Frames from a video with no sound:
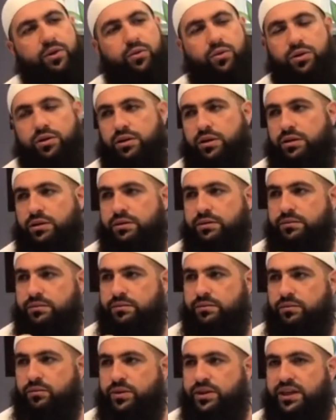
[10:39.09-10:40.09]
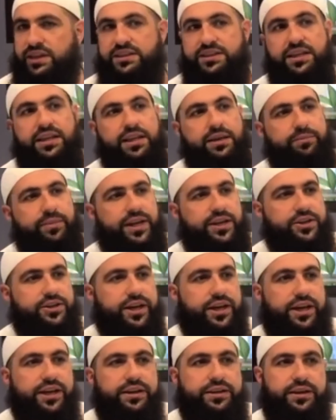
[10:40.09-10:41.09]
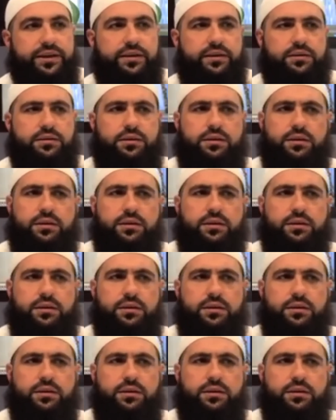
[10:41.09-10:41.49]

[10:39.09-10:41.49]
will, when they seen him make shahada,